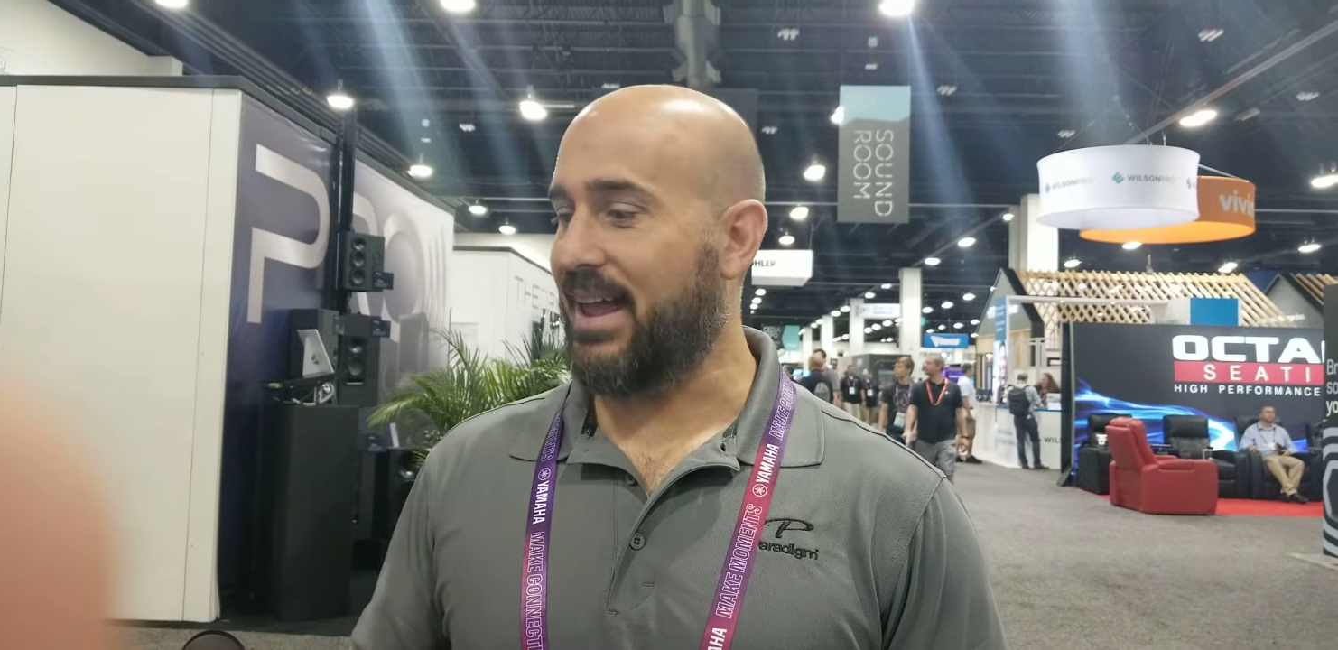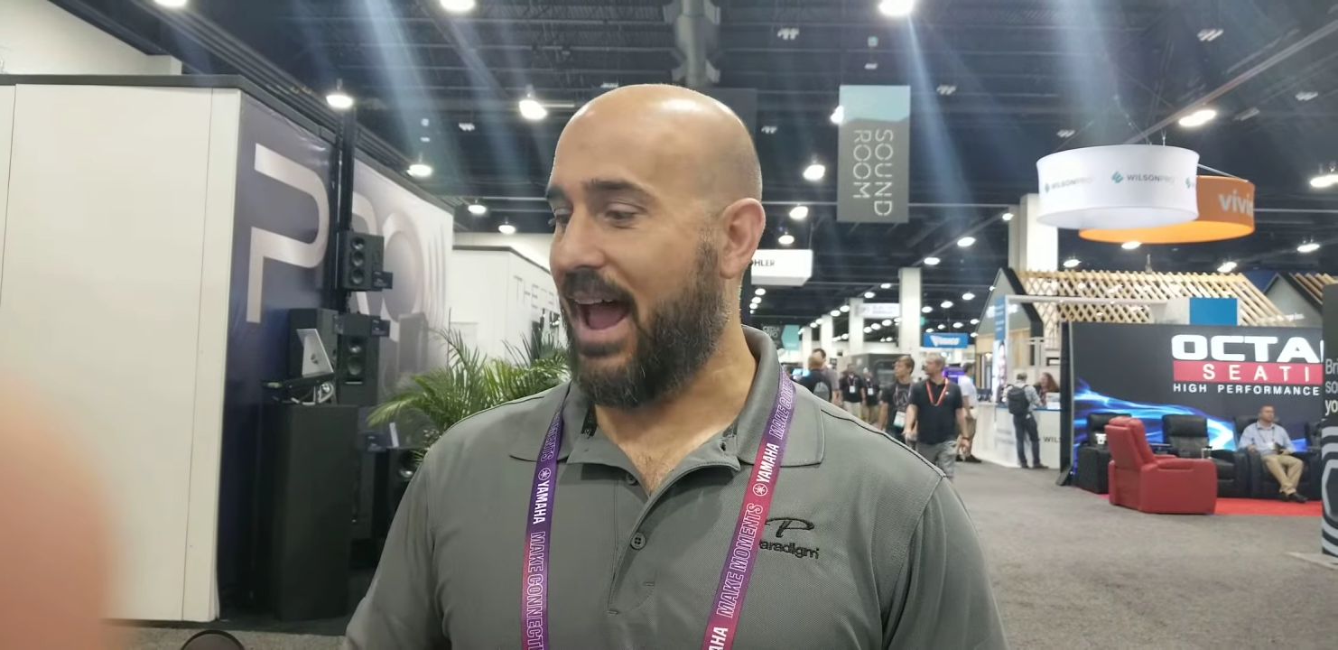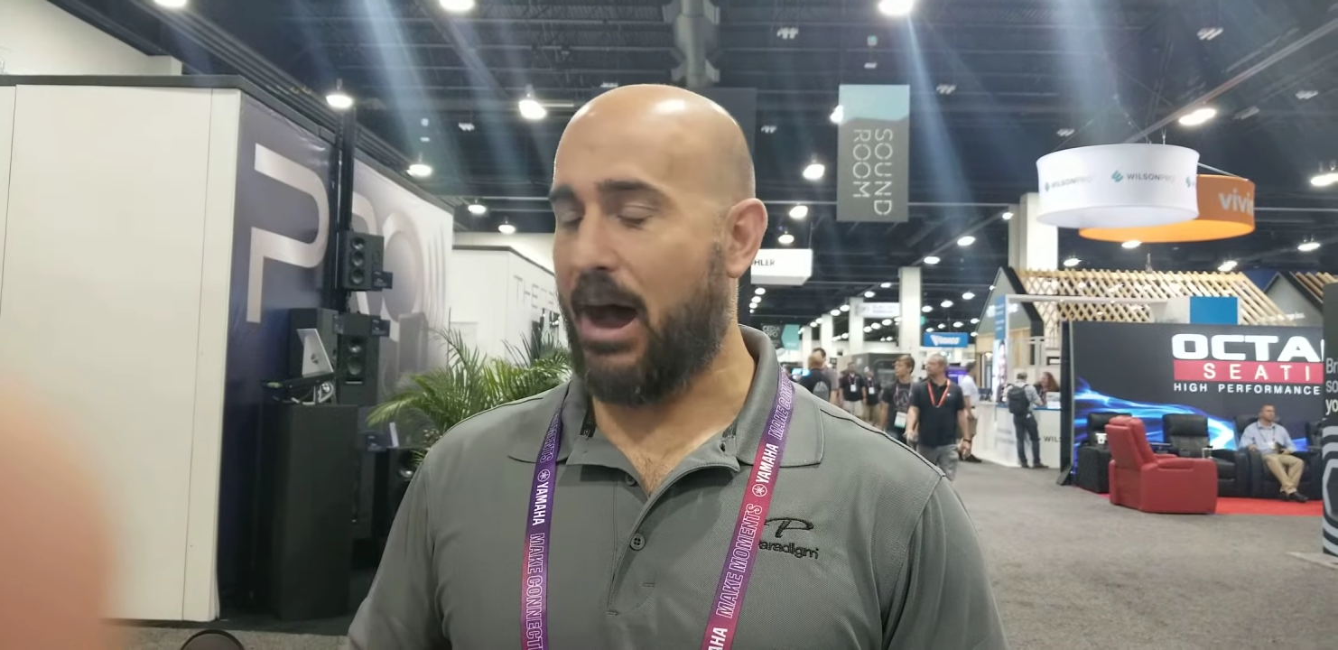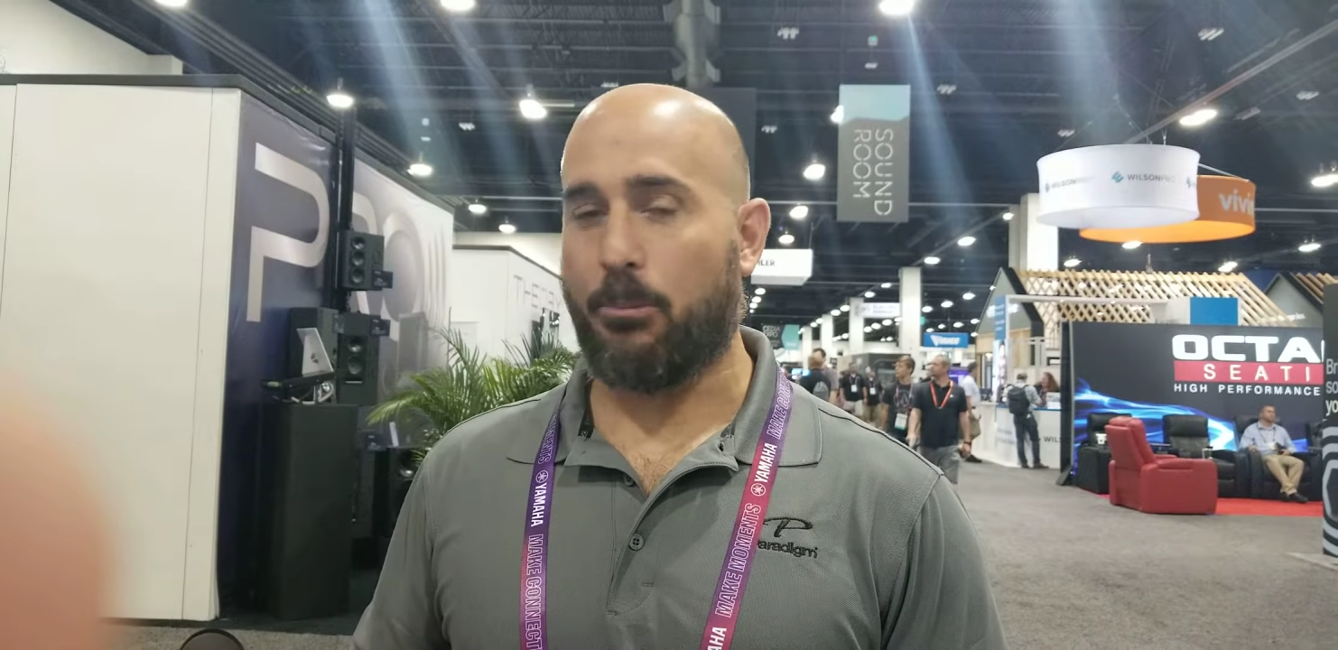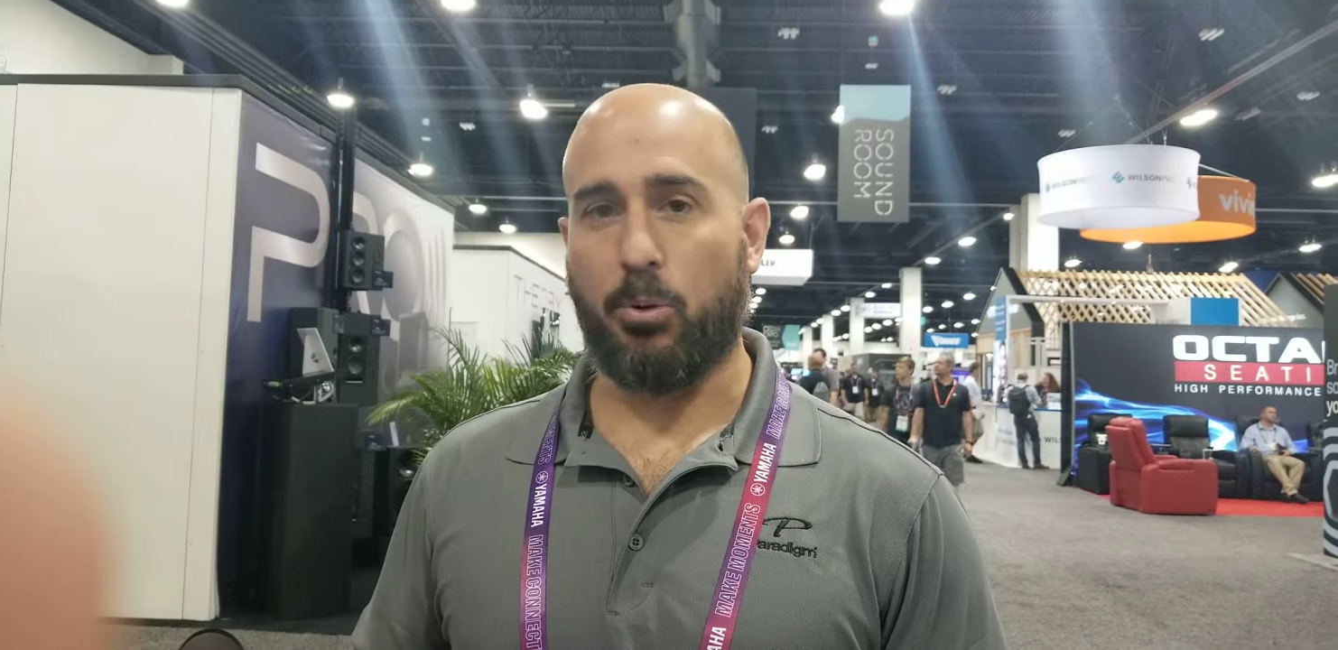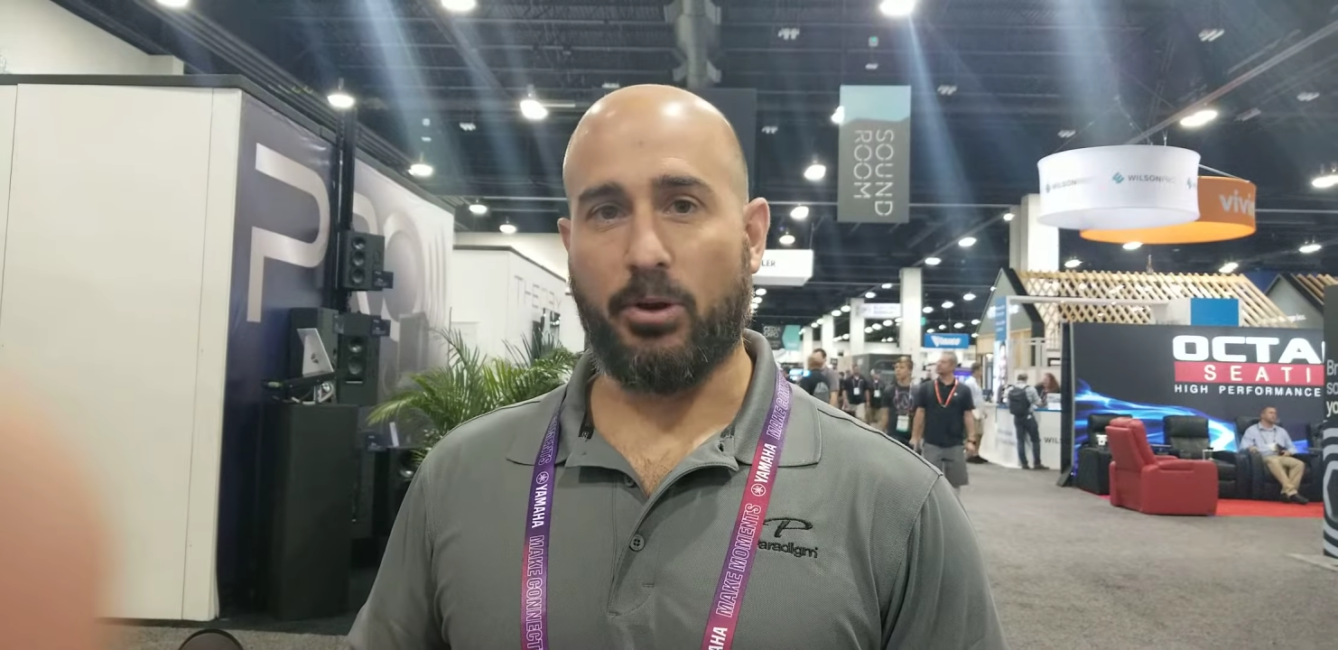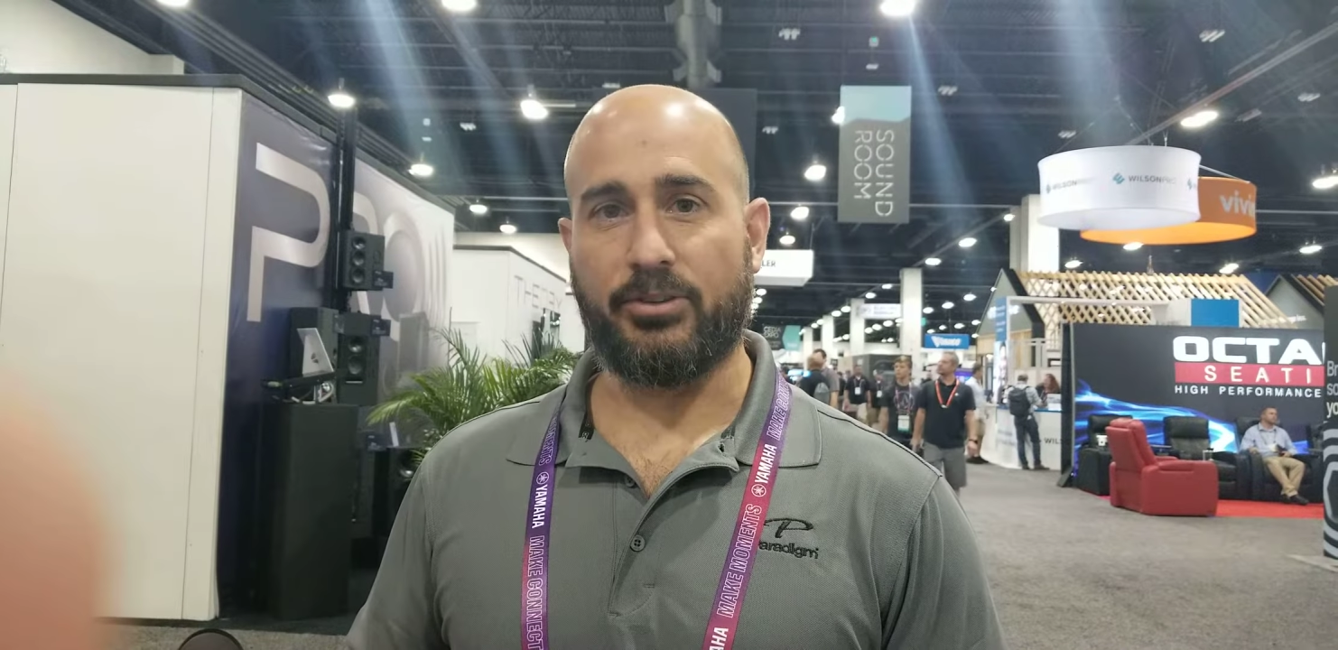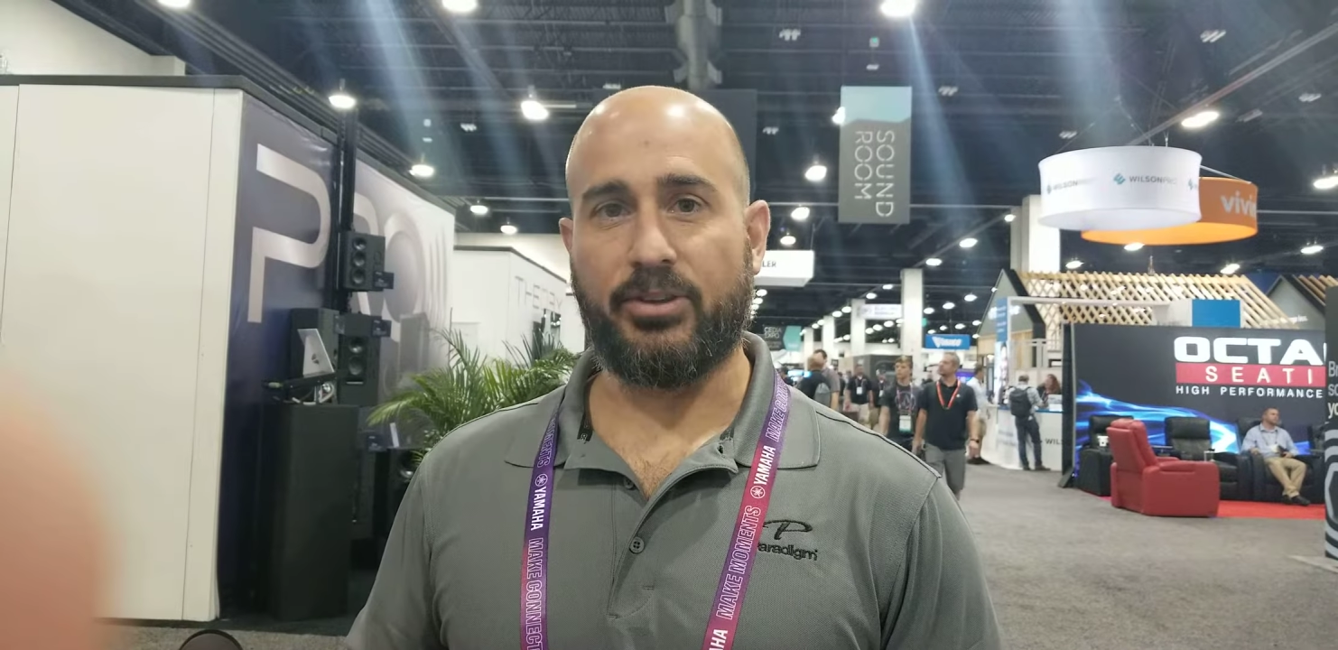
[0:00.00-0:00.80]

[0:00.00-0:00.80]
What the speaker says: outputs,